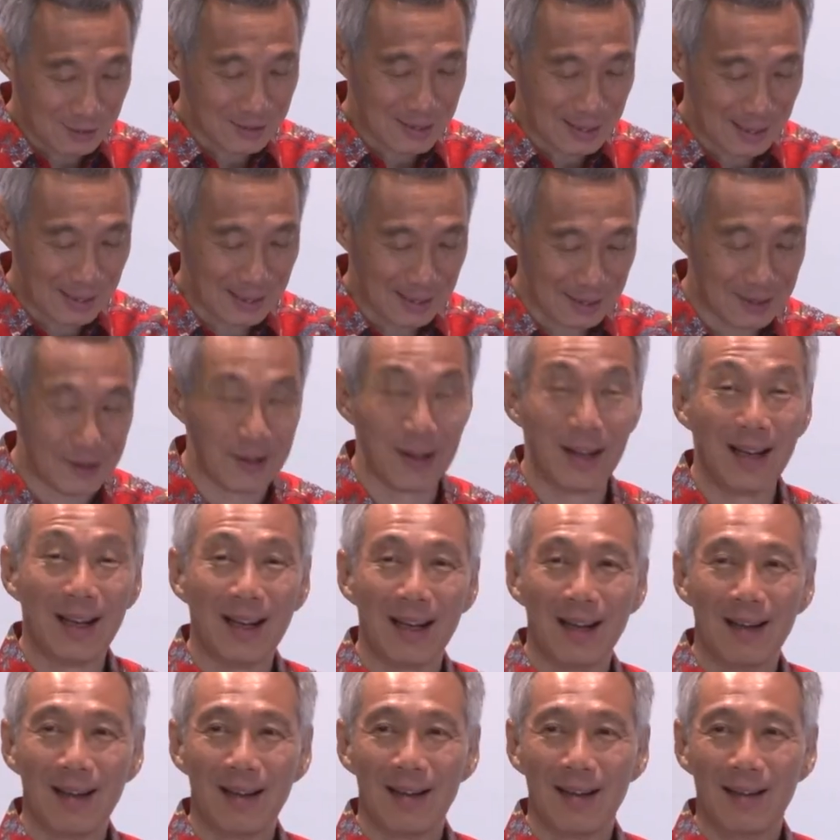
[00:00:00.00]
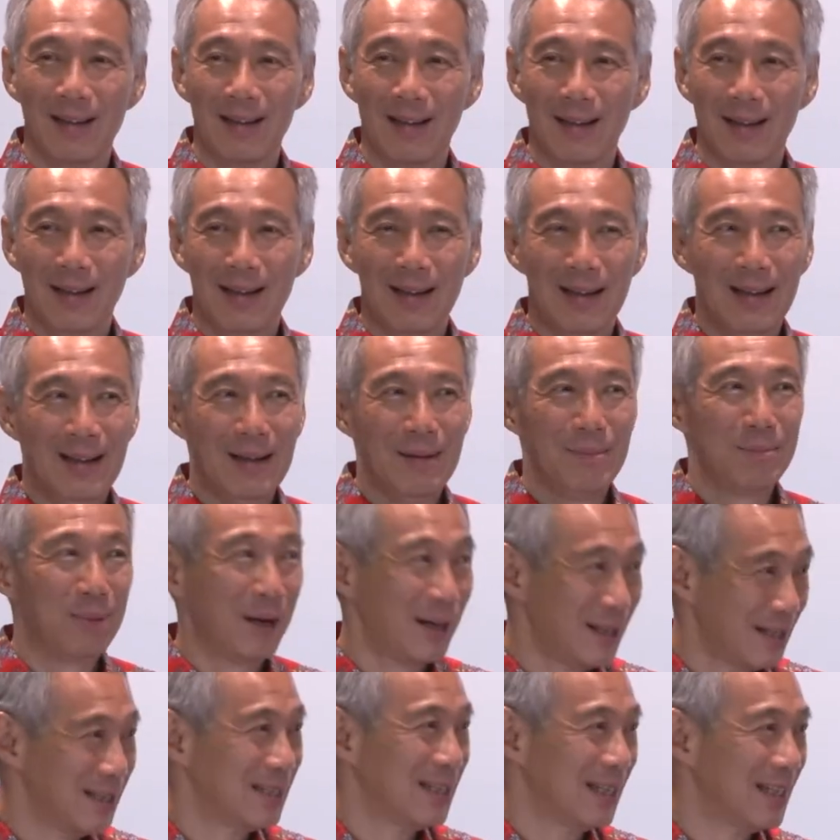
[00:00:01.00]
Secretary,
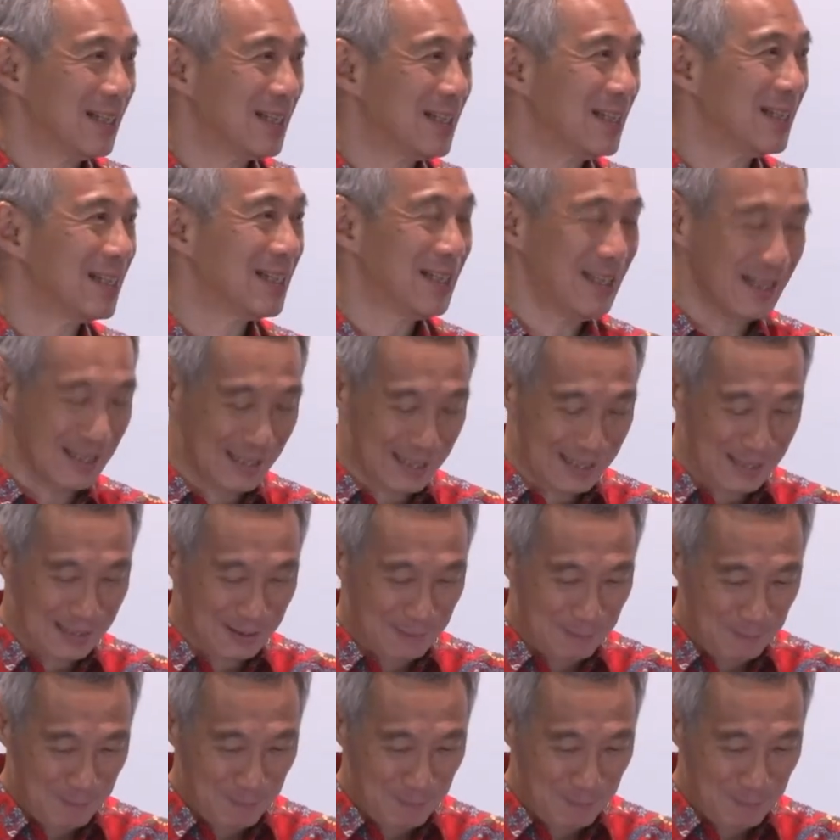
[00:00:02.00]
brothers and sisters.